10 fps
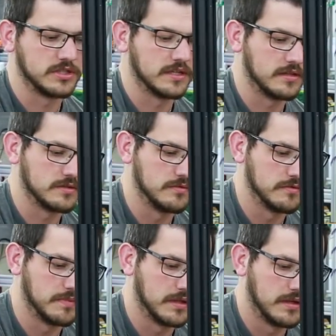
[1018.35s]
that this
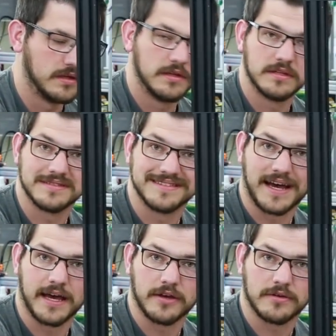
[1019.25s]
moves, but this
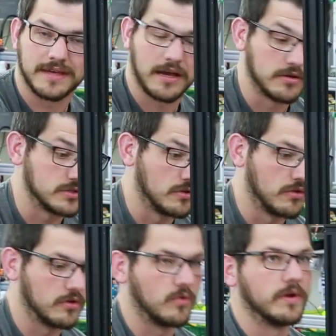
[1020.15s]
entire carriage no
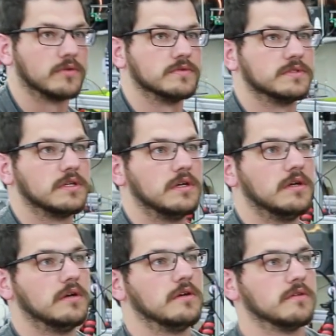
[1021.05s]
longer wiggles,
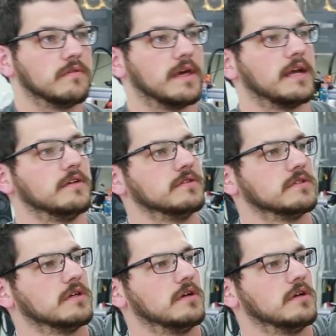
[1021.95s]
so that is